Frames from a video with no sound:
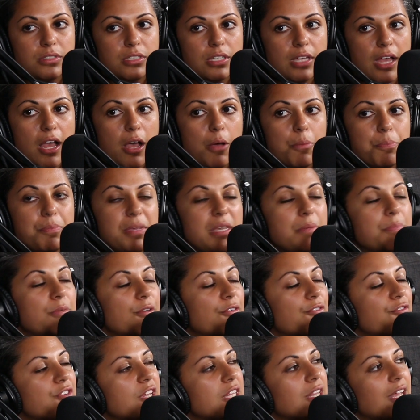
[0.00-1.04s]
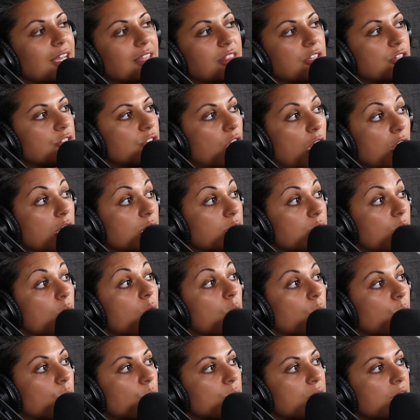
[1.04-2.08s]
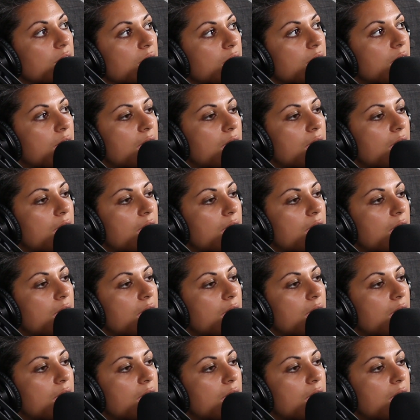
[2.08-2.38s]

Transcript: to help people feel like they're not alone.